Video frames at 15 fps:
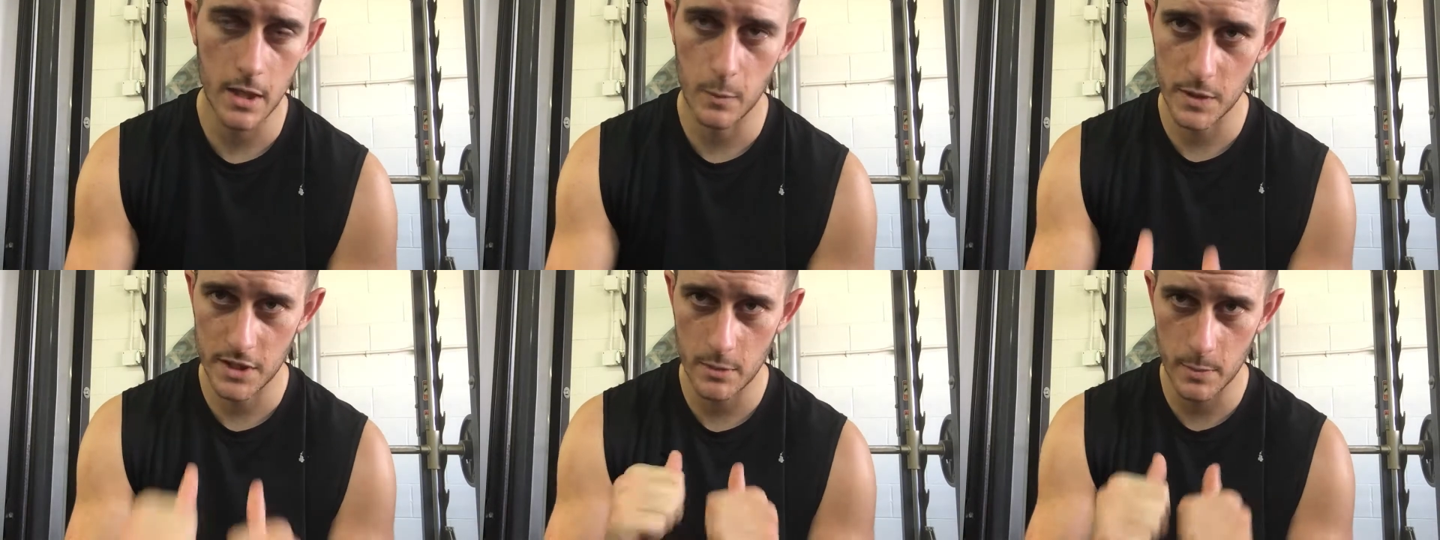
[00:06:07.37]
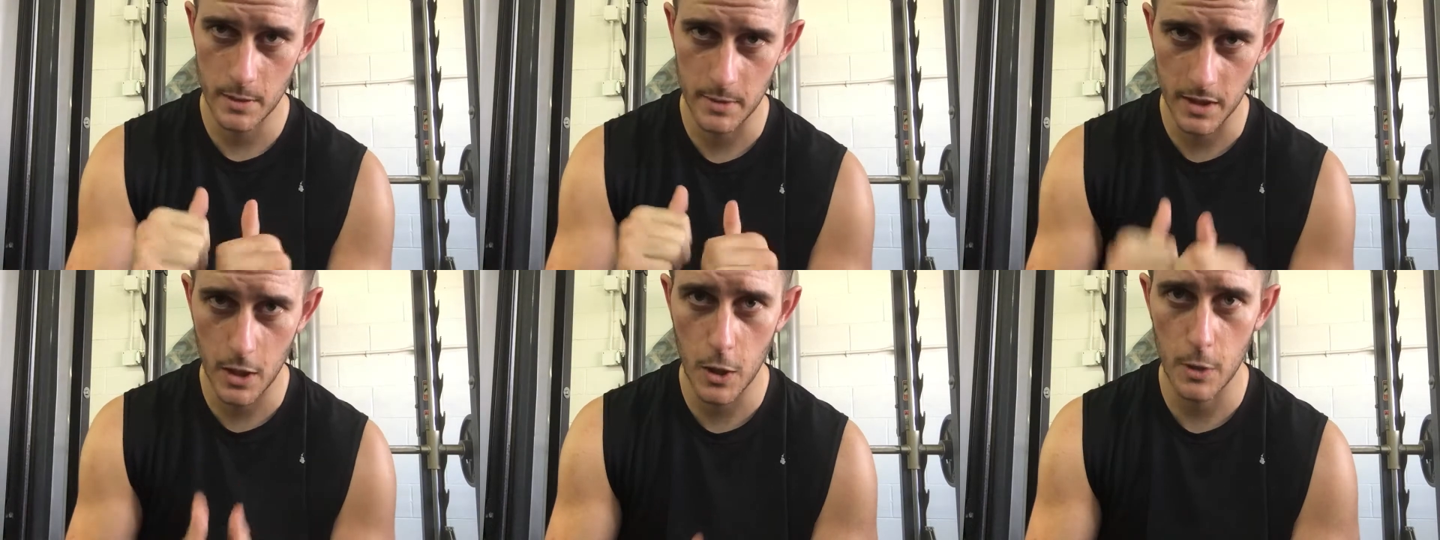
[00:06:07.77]
I want you to be
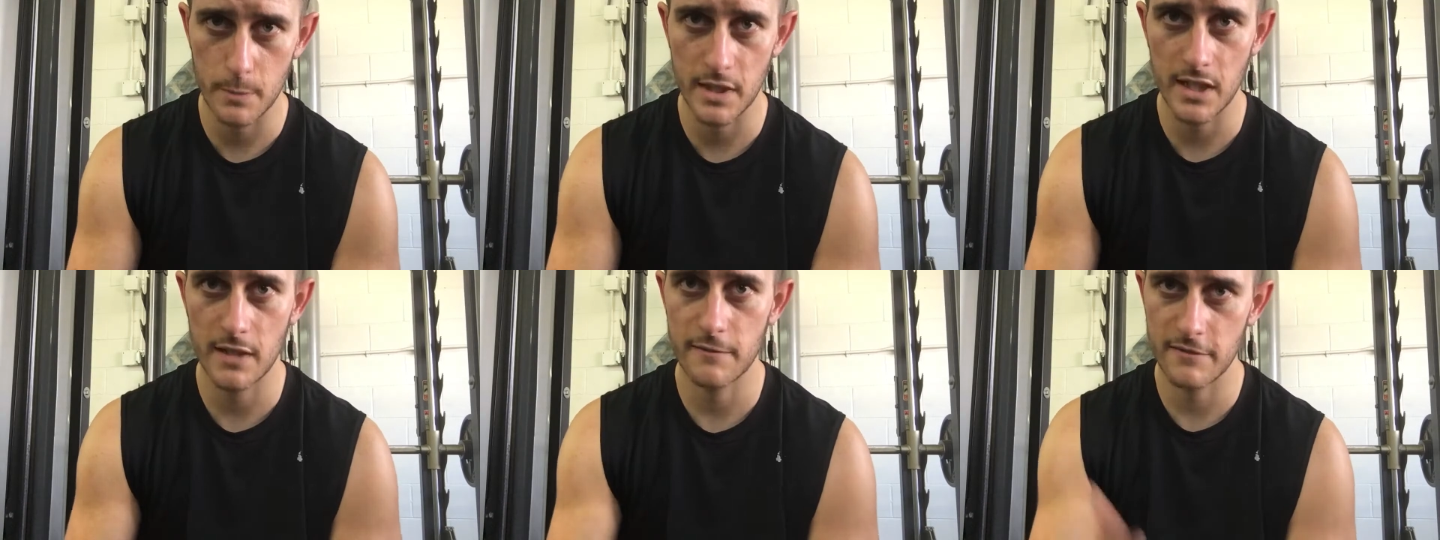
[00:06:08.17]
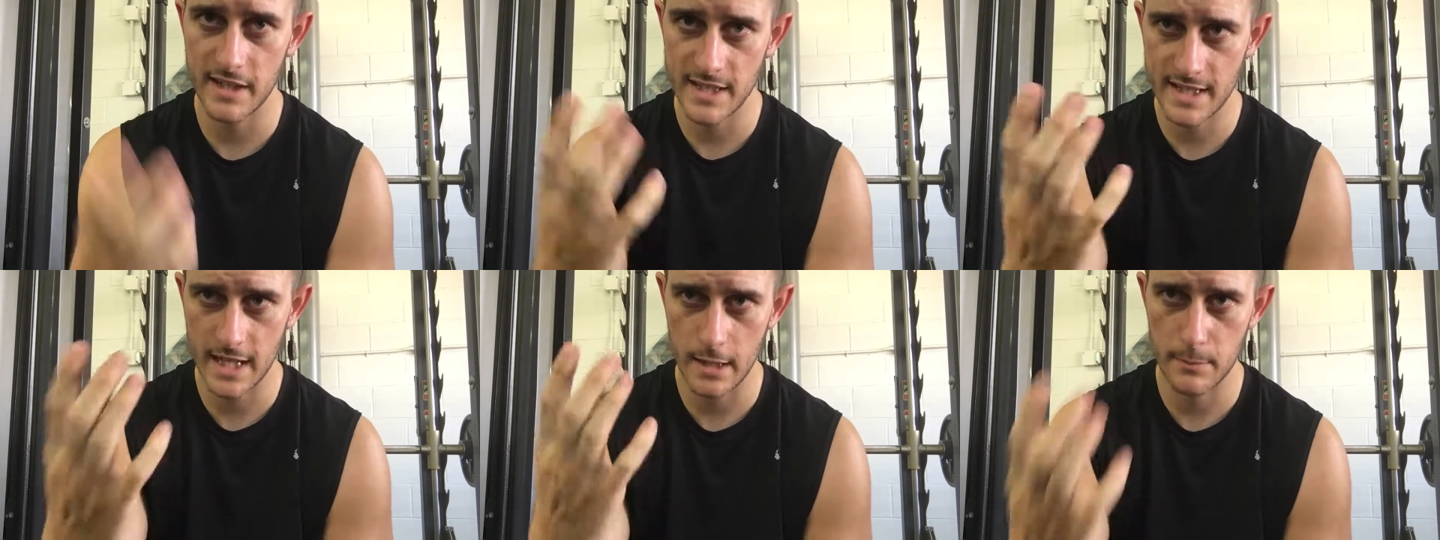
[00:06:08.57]
able to call me and
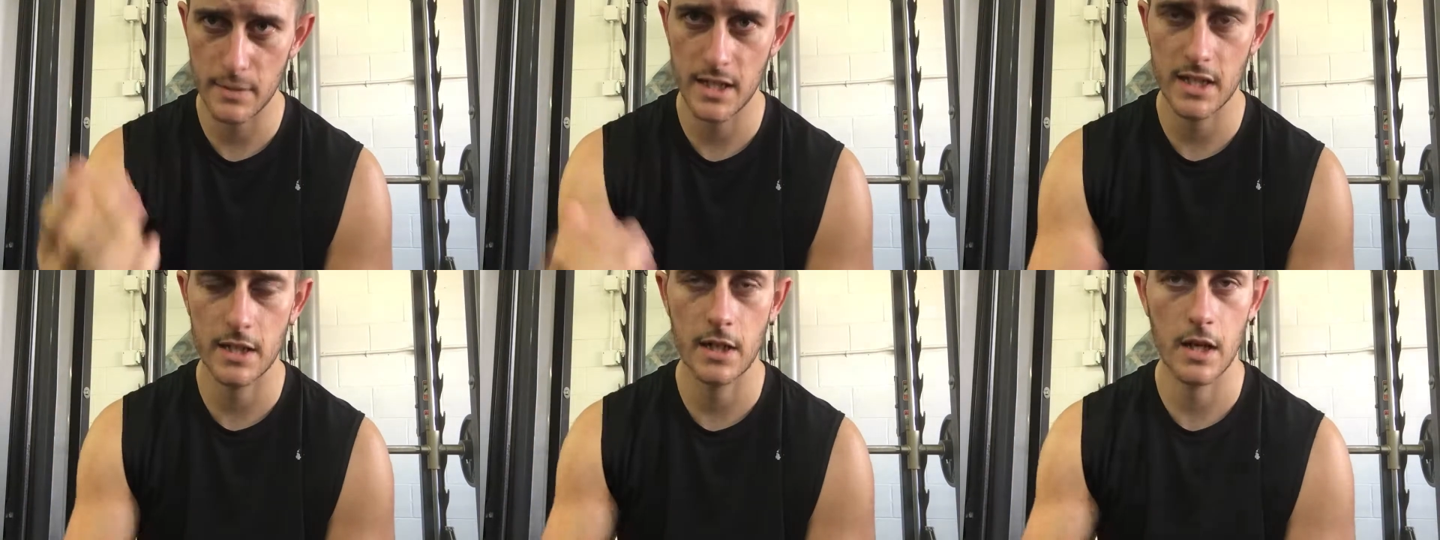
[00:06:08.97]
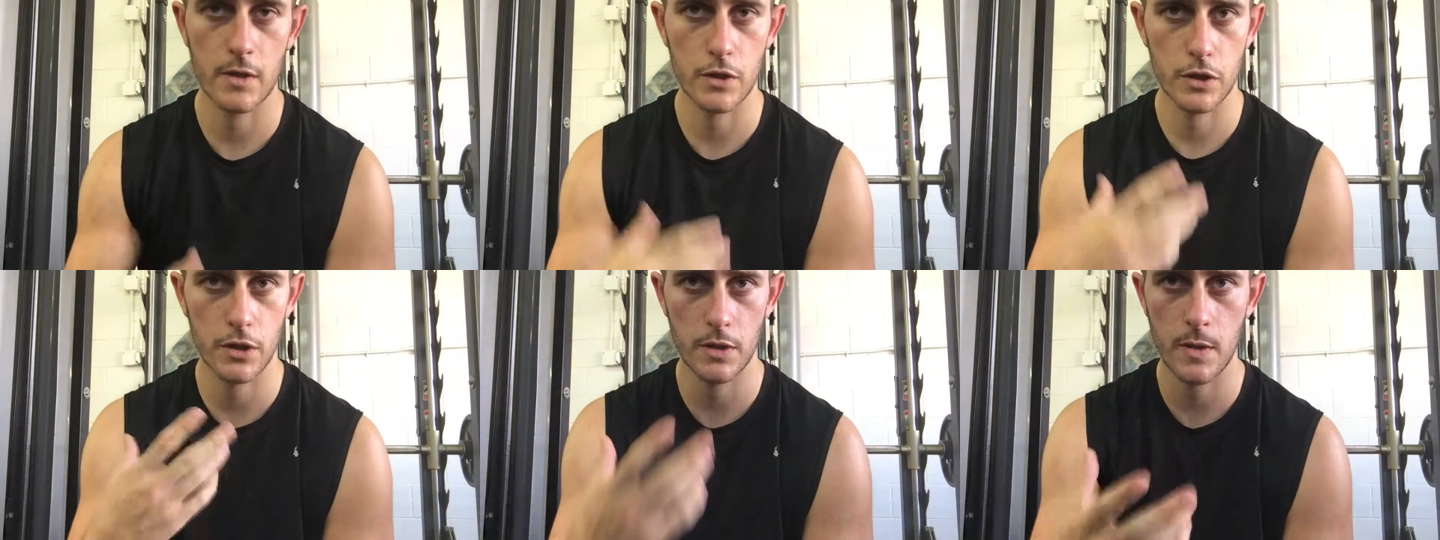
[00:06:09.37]
FaceTime me, and I'll
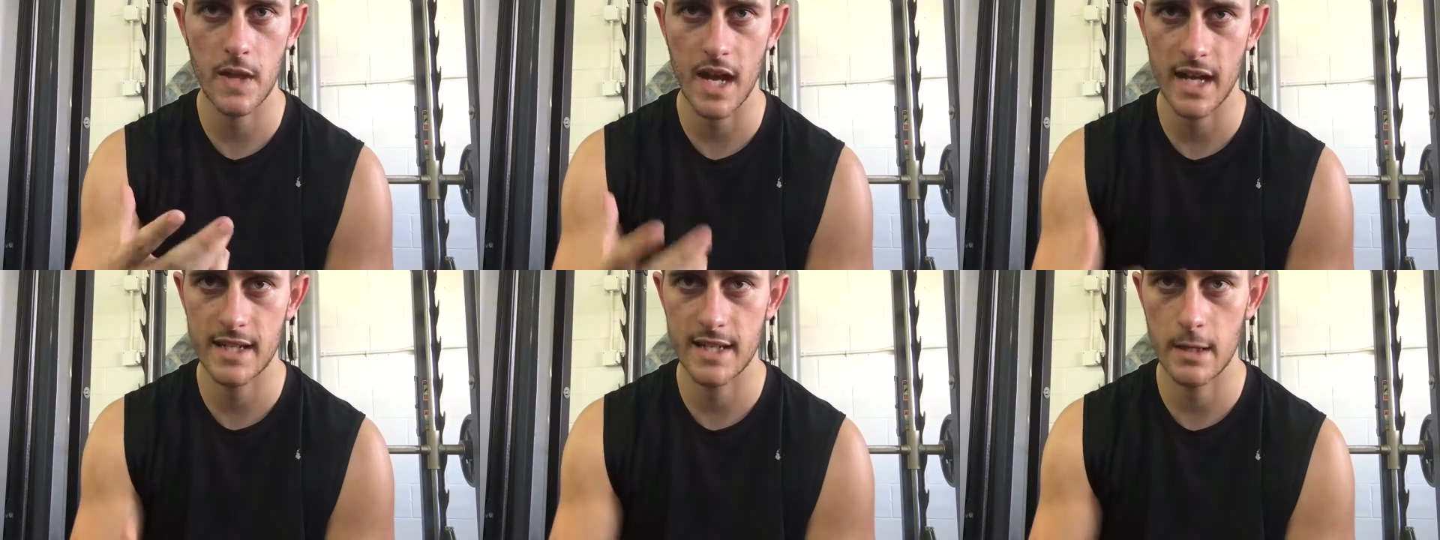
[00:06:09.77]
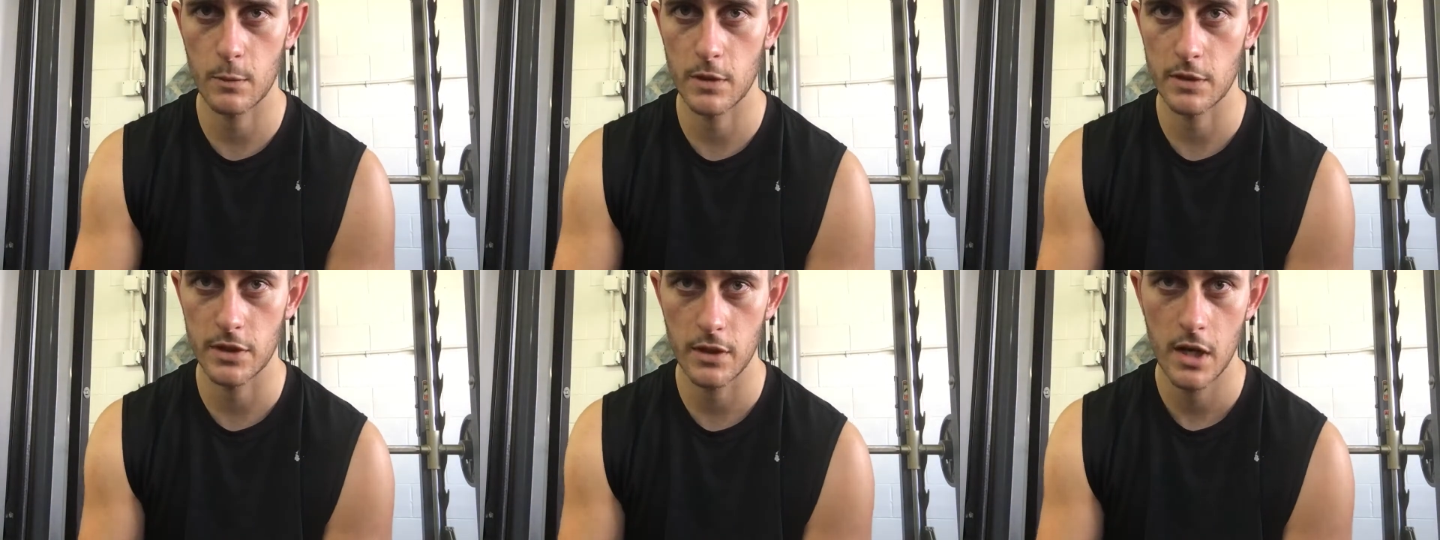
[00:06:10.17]
show you the ads that
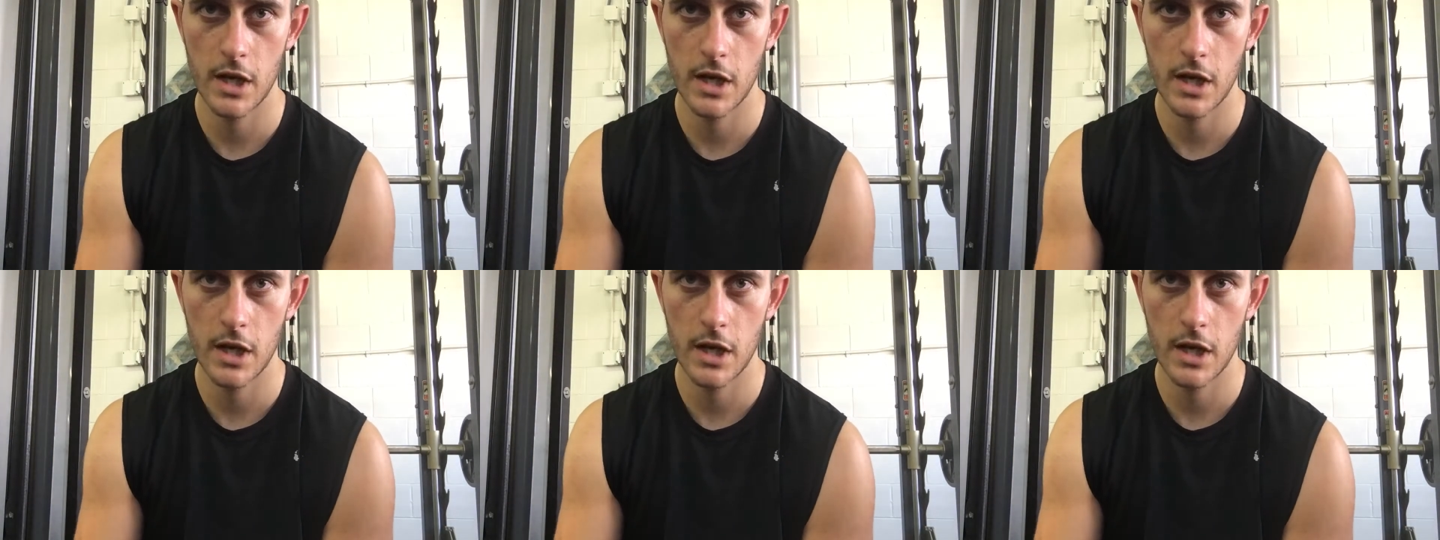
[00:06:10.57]
we're